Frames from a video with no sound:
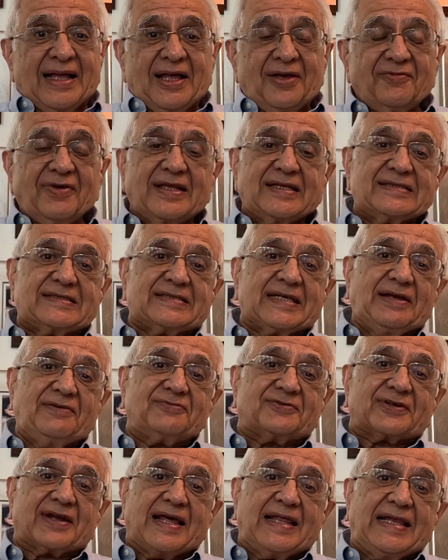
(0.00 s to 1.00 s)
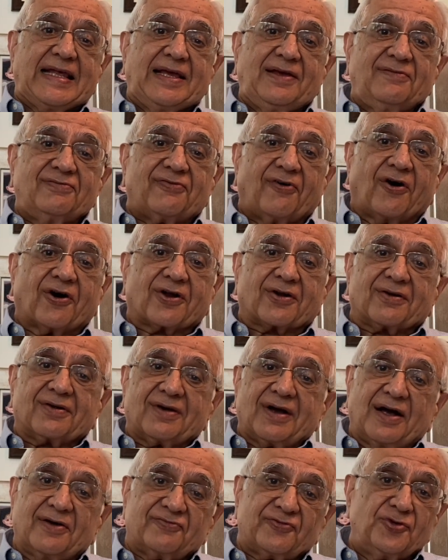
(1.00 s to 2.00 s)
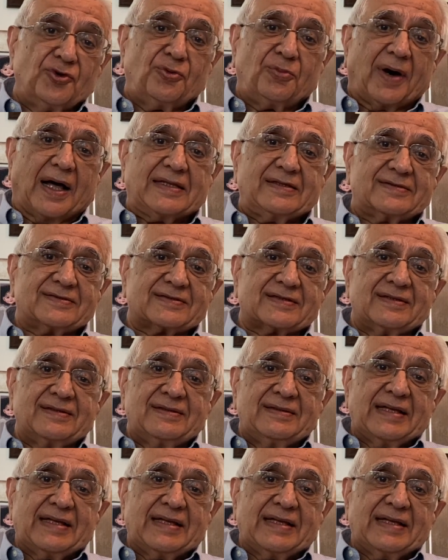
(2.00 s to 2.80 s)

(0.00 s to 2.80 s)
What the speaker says: We received training for a few months